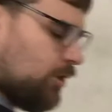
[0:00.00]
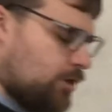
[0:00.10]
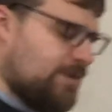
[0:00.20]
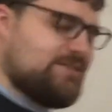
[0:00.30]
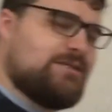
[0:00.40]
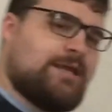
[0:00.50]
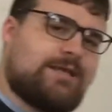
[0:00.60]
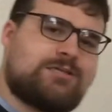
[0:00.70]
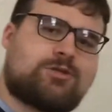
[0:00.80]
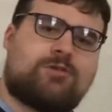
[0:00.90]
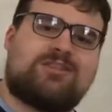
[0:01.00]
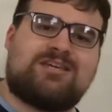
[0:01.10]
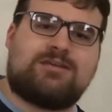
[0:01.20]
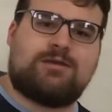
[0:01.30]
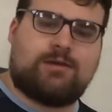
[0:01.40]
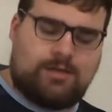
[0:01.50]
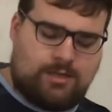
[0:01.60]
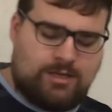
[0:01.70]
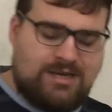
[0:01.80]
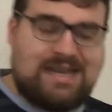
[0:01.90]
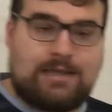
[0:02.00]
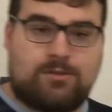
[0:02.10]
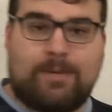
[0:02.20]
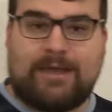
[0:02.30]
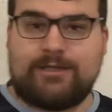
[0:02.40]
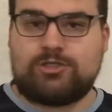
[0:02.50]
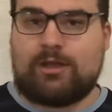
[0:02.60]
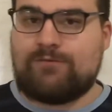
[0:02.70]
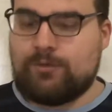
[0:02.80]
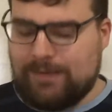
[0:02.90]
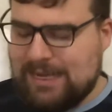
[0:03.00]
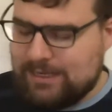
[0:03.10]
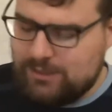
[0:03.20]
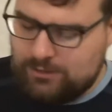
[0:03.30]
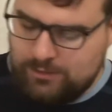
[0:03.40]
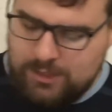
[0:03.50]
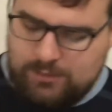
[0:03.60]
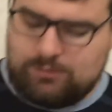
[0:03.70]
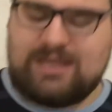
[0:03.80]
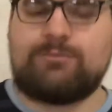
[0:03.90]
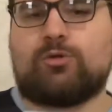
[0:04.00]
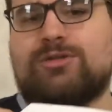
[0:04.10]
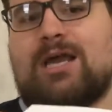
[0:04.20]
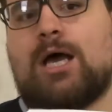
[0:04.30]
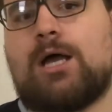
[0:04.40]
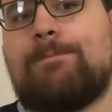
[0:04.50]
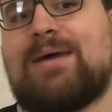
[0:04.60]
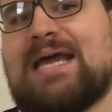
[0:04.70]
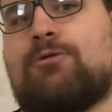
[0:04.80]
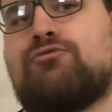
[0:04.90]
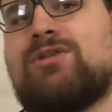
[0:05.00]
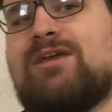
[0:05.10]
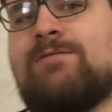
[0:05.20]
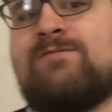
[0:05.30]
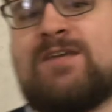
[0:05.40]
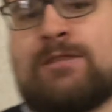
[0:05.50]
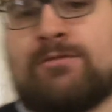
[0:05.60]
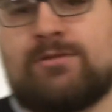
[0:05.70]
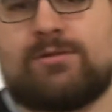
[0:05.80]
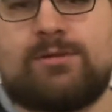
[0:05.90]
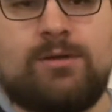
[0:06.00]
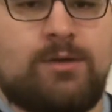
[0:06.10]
about today is on the next page of your packet labeled compound events.